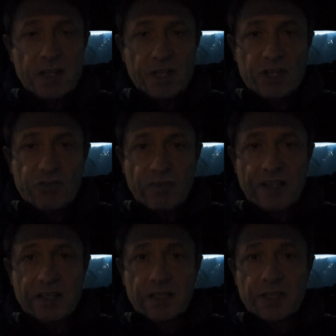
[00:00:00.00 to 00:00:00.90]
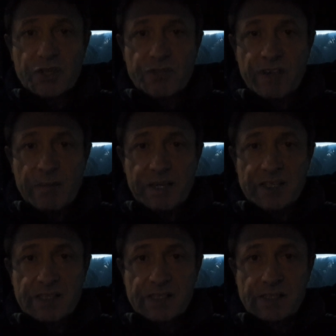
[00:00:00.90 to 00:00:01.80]
These radical
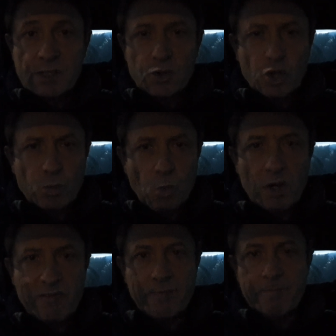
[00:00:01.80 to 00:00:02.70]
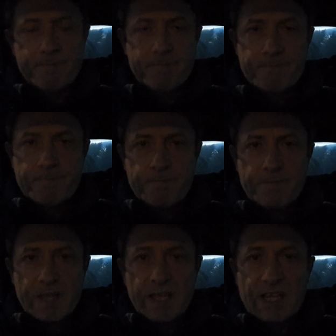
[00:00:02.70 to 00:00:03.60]
extremists, just one of them,
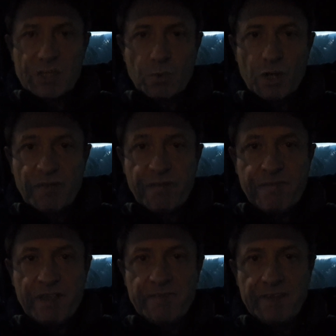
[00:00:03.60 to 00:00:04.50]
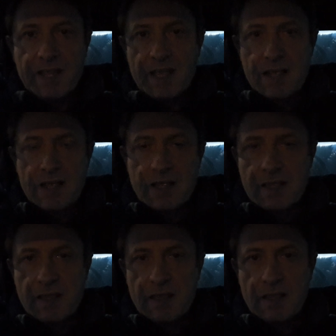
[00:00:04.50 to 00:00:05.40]
is worth 50
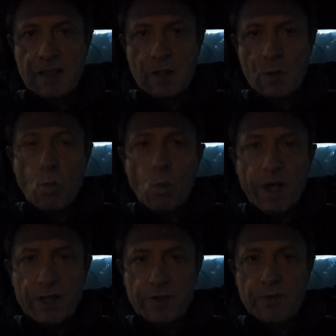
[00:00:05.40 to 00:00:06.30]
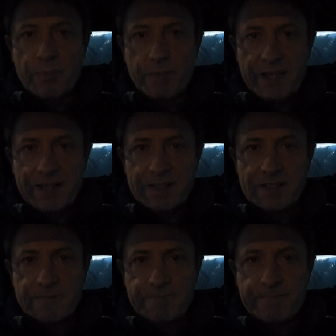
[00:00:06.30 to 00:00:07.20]
white
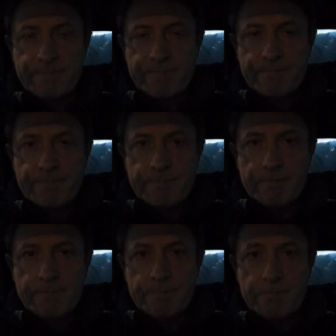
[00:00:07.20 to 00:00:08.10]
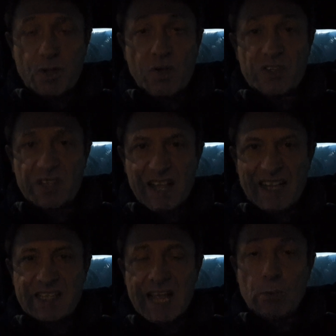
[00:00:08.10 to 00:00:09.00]
Europeans. Because
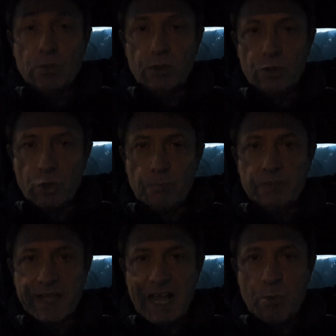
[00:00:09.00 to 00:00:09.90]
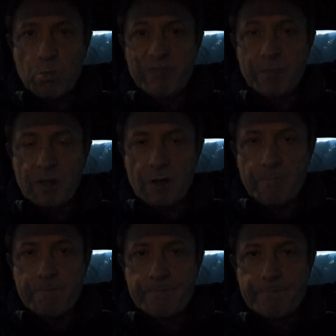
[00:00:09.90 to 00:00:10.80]
that's how dumbed down we've
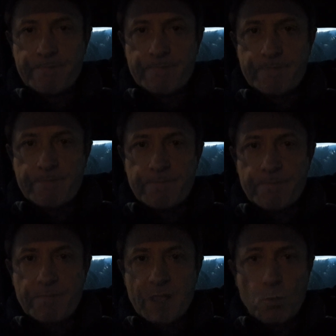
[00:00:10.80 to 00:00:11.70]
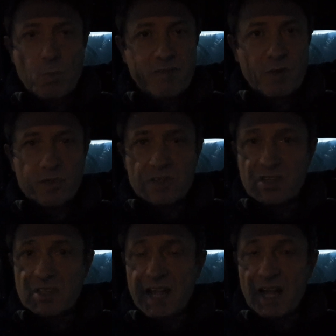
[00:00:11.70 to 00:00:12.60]
become. We've got to
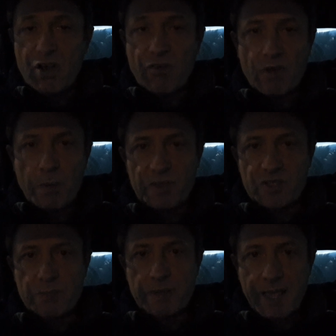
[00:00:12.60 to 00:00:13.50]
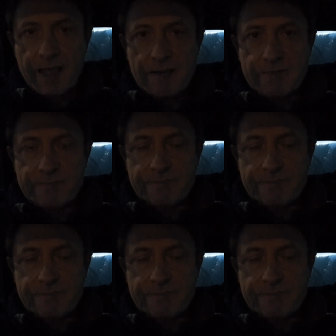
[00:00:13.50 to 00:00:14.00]
start growing some again.